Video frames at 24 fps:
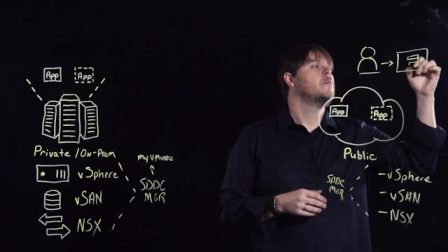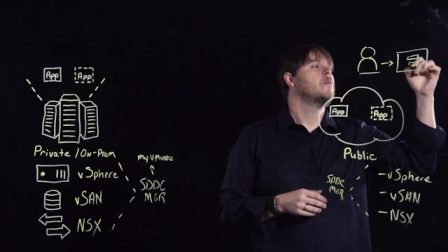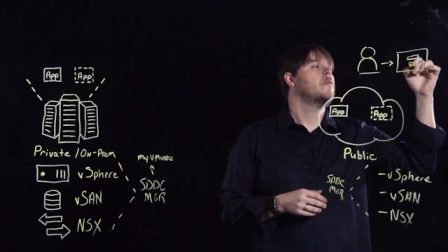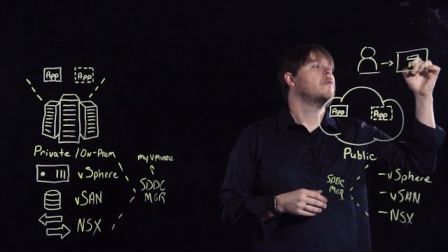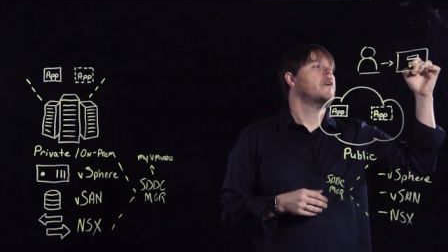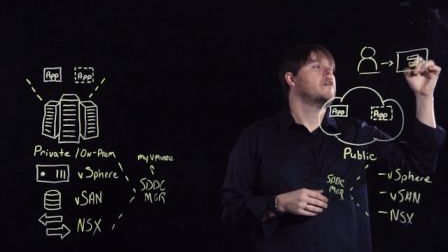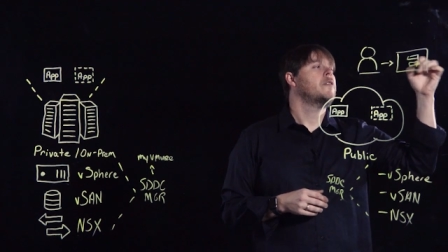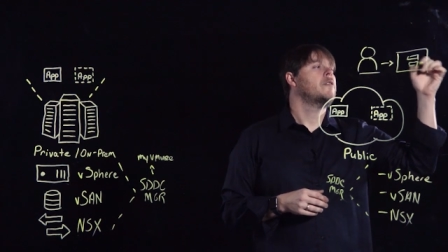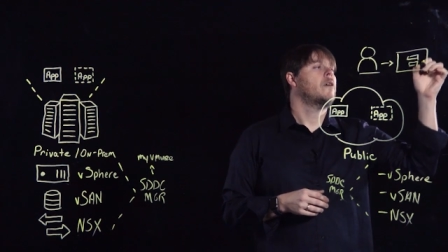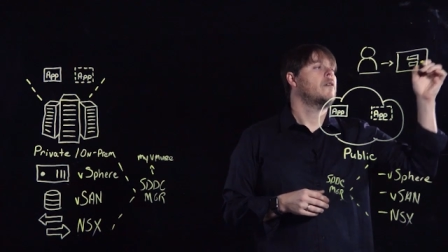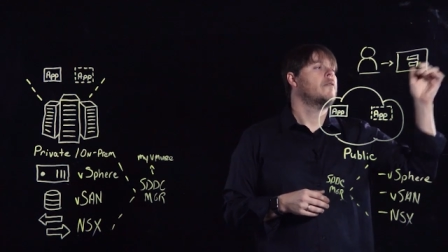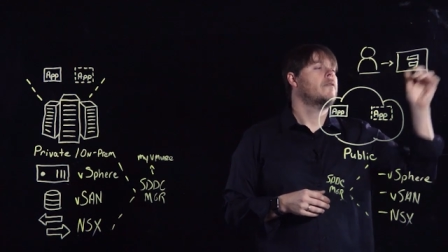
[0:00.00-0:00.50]

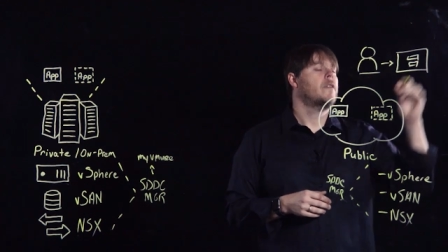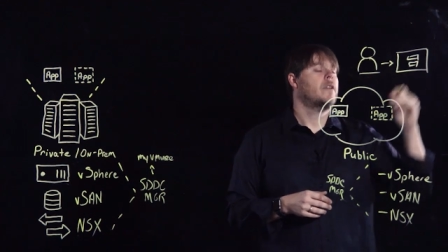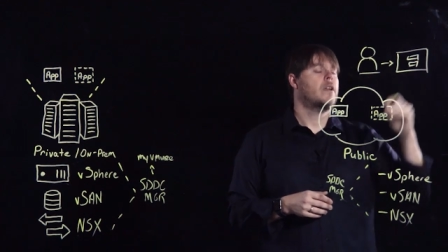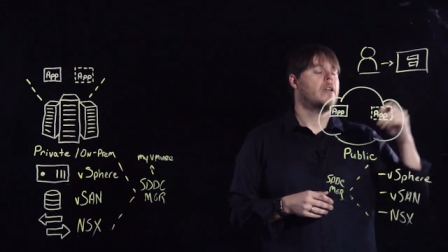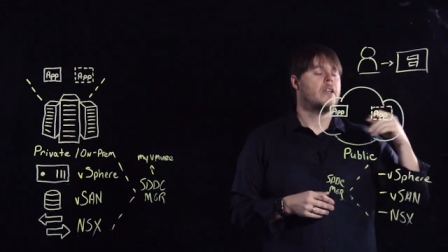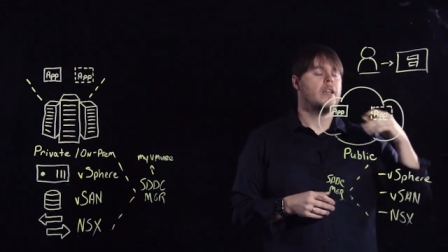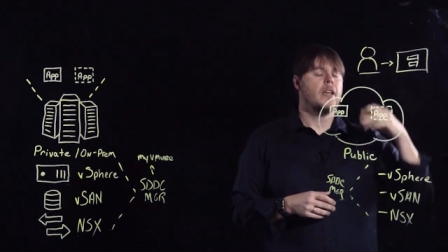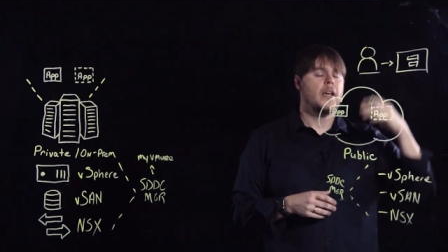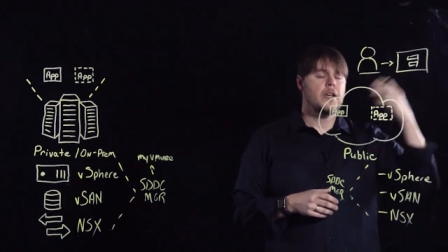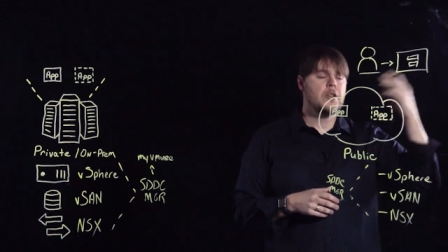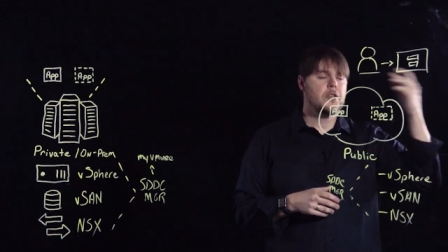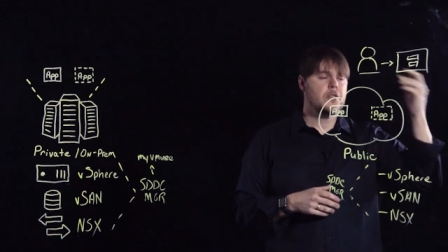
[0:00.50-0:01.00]
provide your
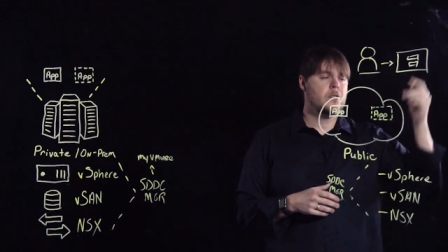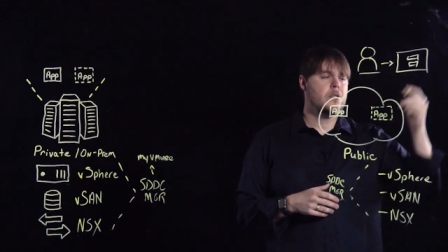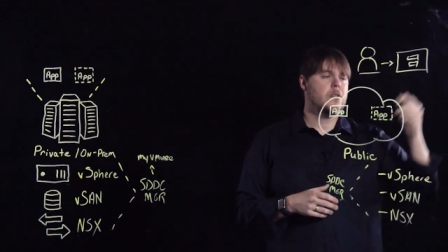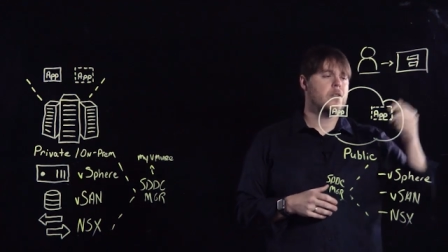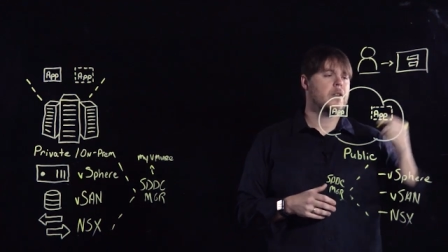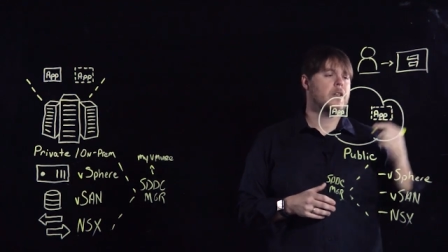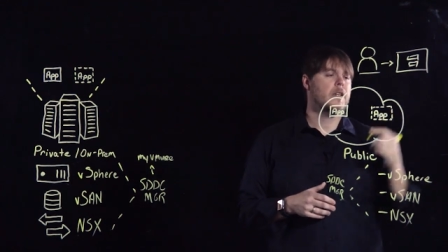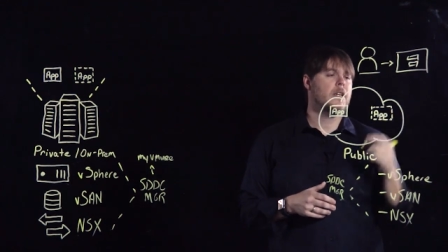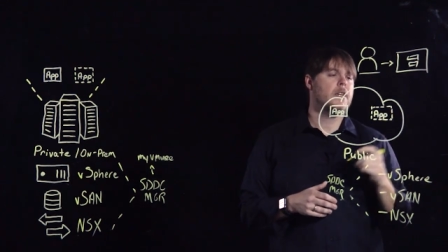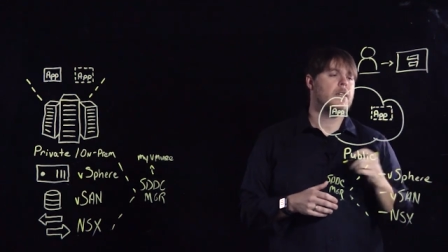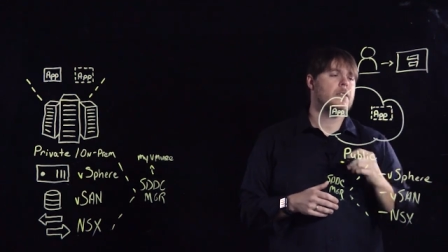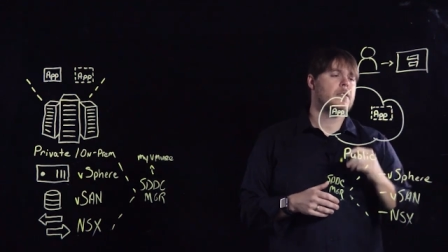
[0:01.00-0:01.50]
authentication,
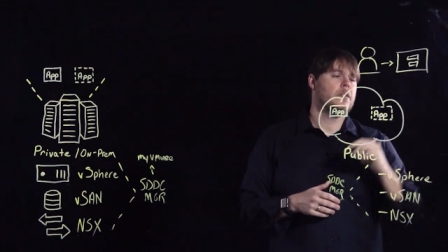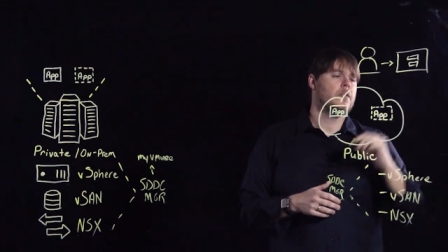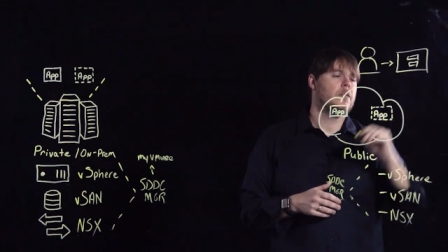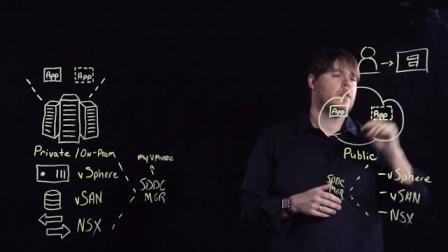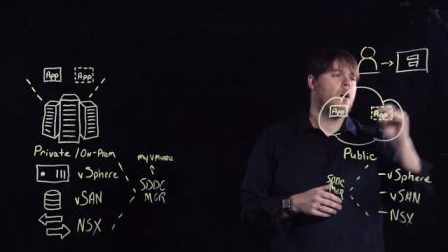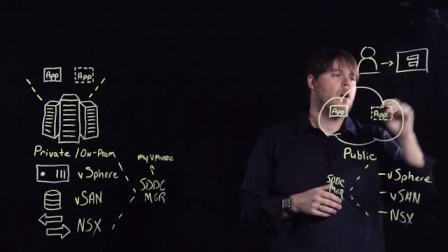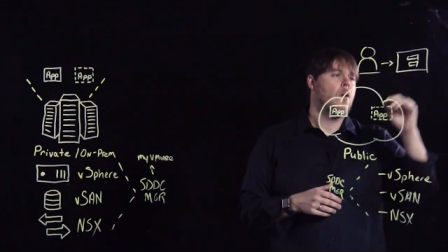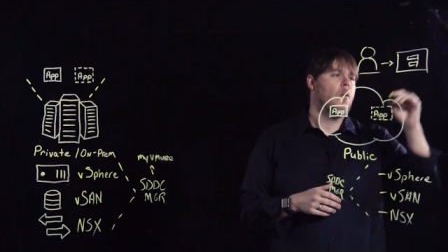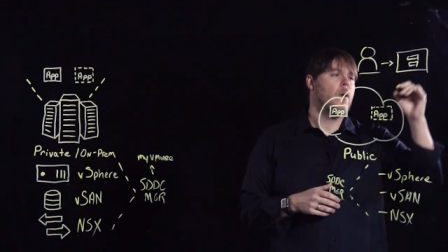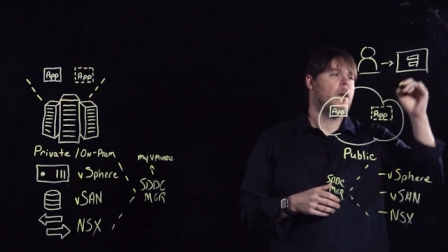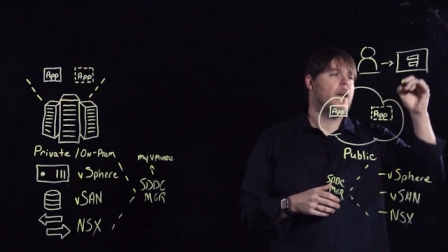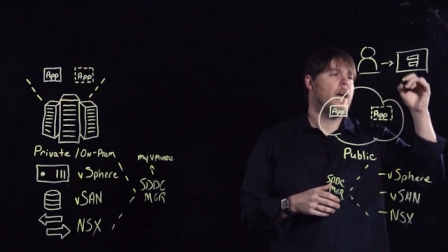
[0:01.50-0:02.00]
your keys,
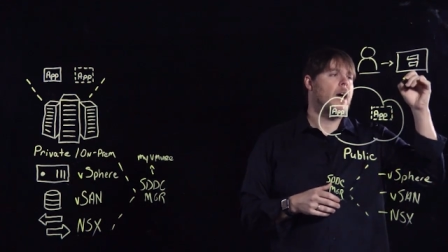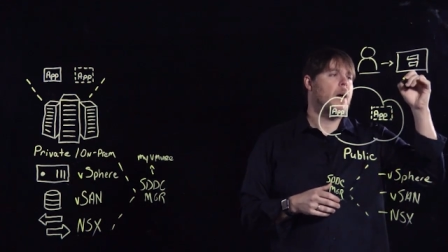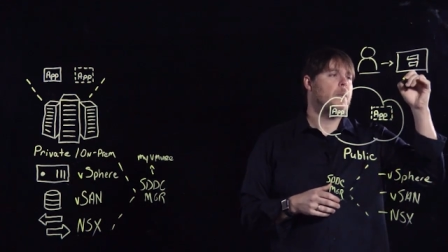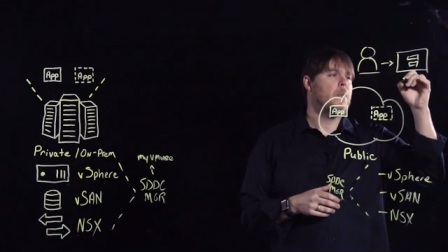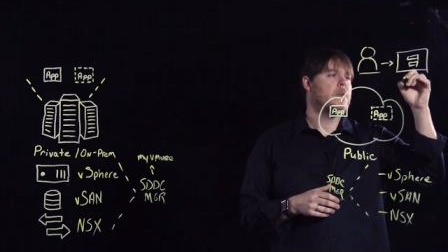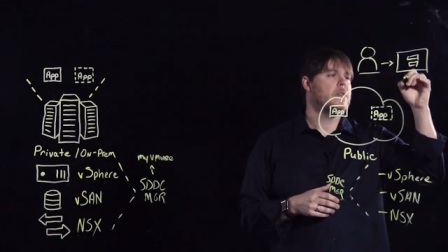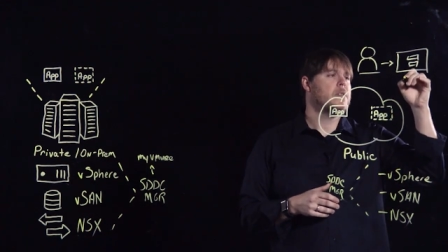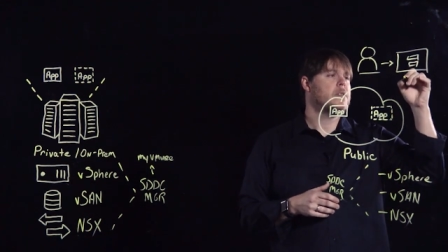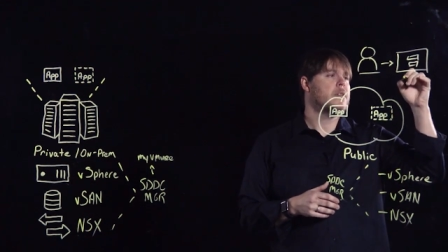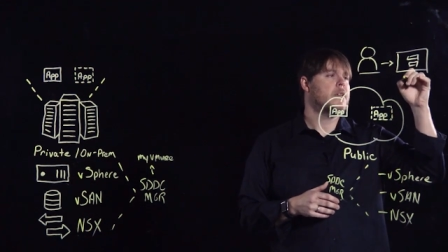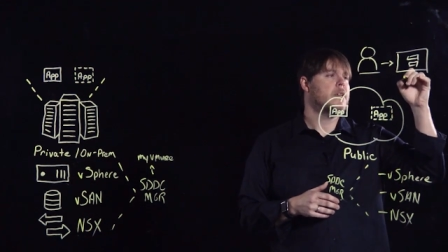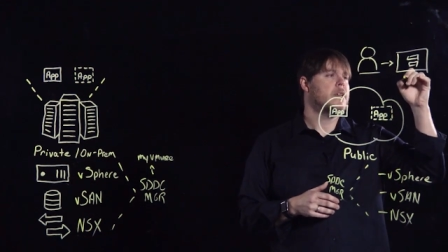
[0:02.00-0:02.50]
and what
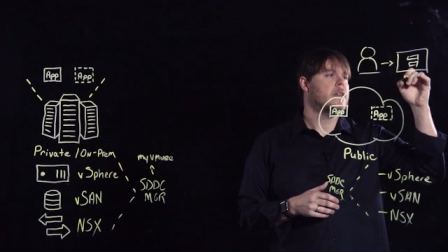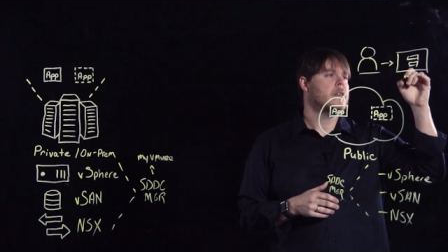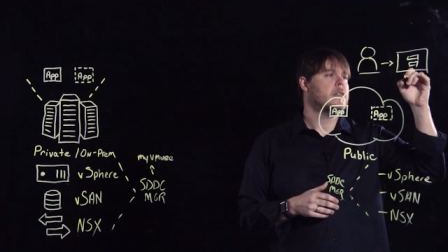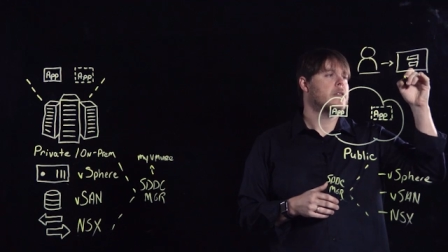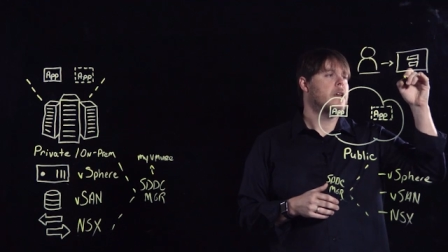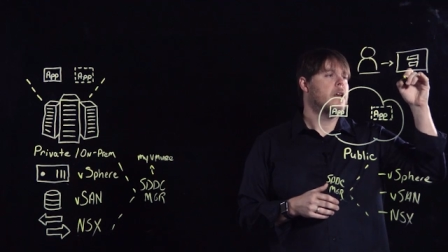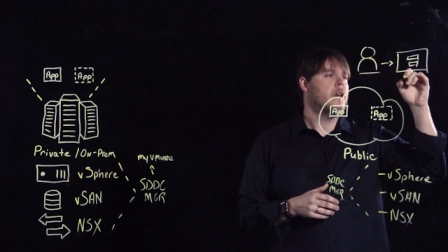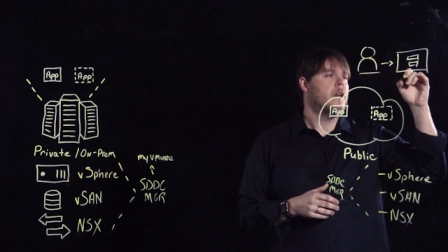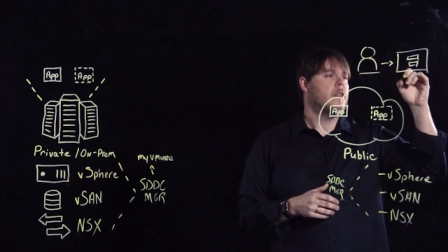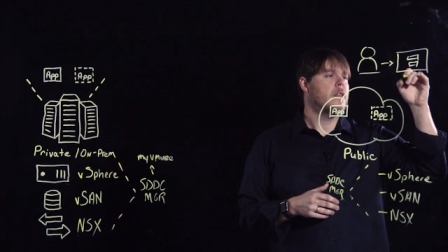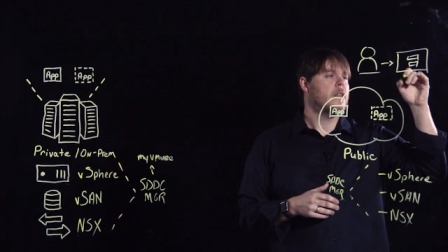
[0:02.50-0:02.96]
happens is